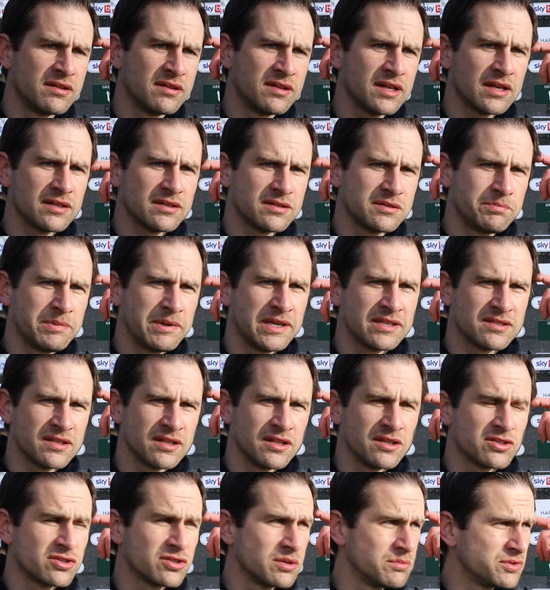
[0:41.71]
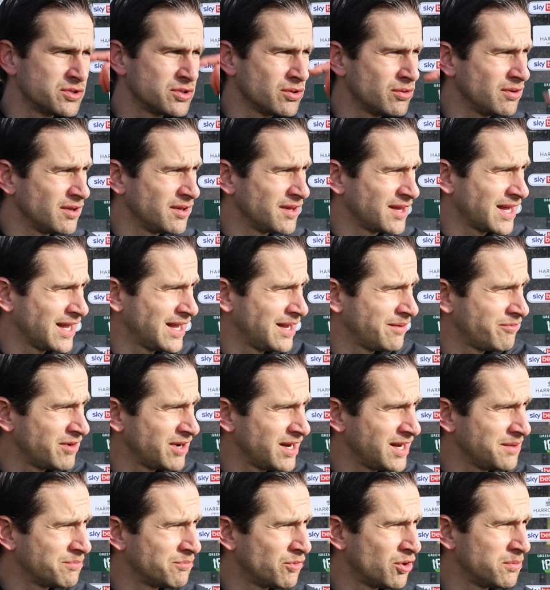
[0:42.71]
And that's basically the sum total of the game,
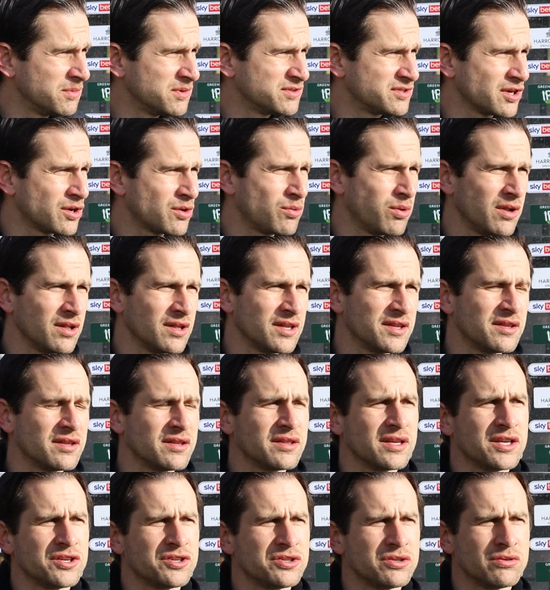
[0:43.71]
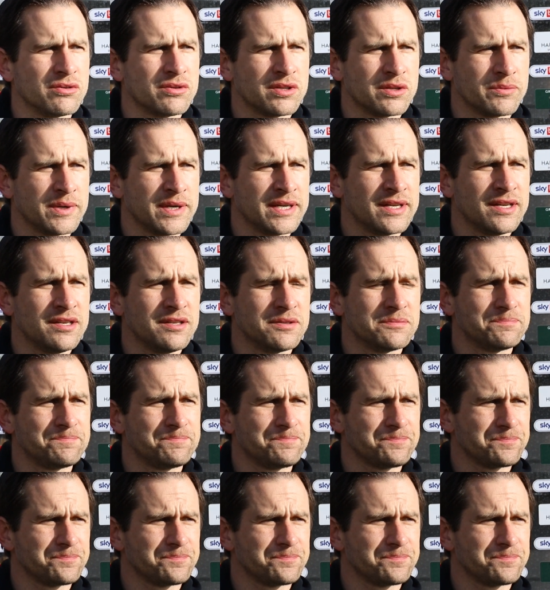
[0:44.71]
really. Moments of quality that they showed that we didn't.